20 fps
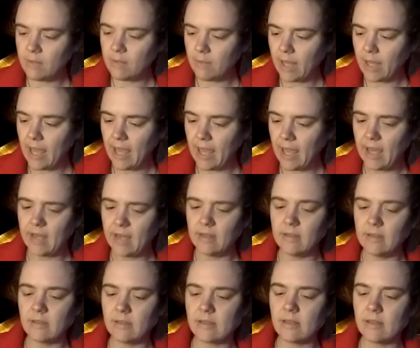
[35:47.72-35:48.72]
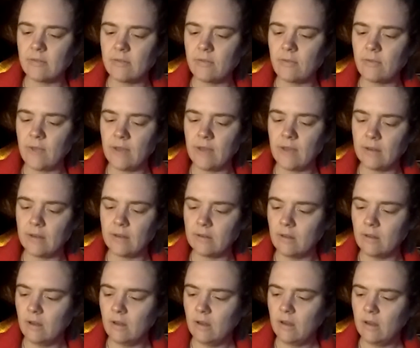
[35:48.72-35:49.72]
my hands, and
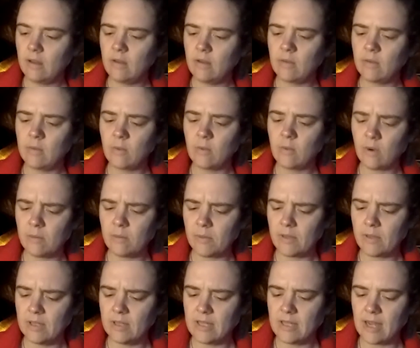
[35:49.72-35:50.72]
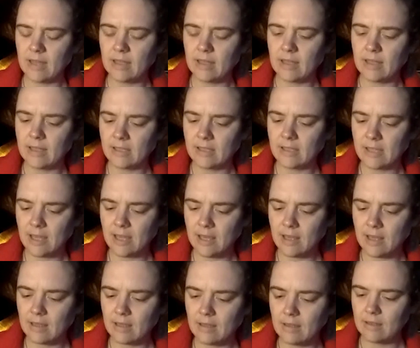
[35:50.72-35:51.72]
feel your warmth and
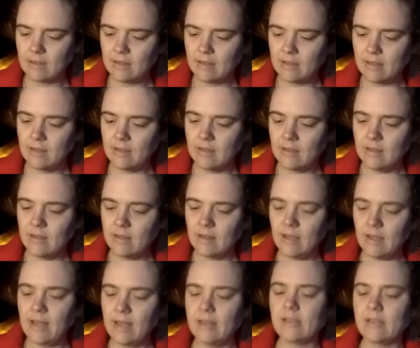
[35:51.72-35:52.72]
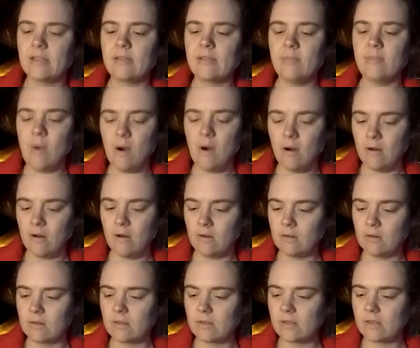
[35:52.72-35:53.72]
delicacy. It is
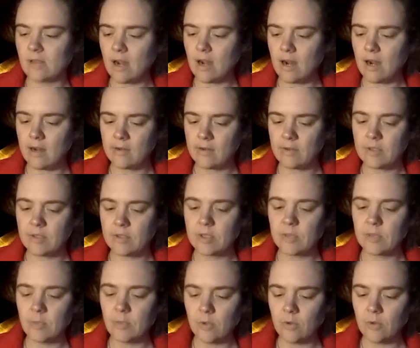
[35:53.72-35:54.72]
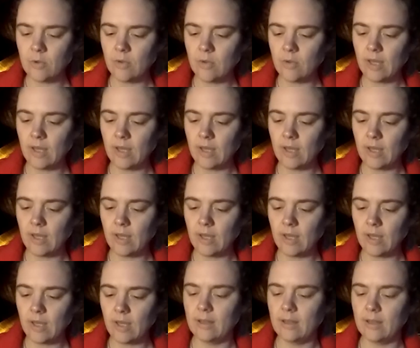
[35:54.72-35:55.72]
small, soft, smooth
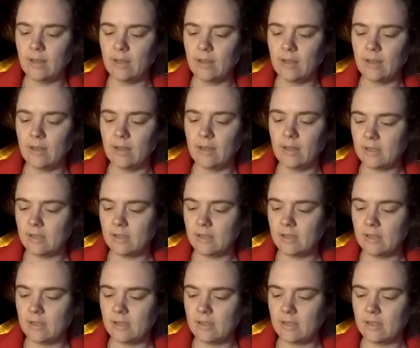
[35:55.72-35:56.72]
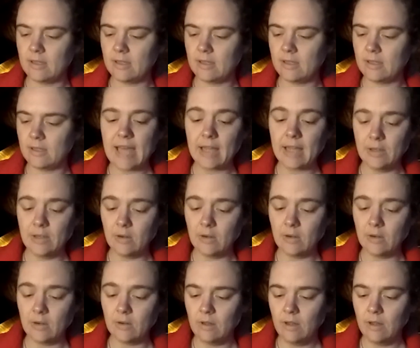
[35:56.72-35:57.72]
against my lips, intact
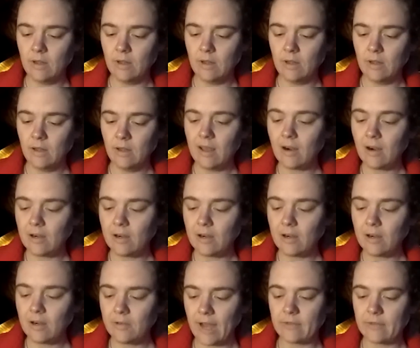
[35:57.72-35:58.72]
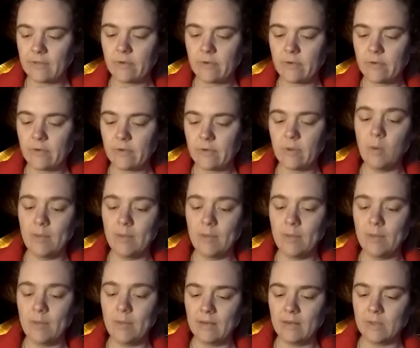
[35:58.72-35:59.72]
and whole, an artifact from the
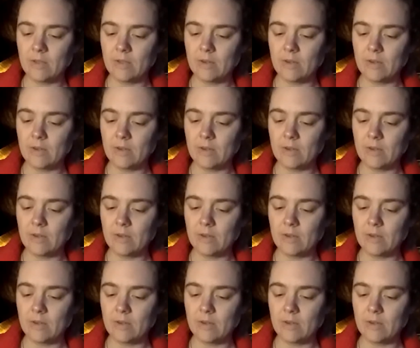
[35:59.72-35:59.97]
moment it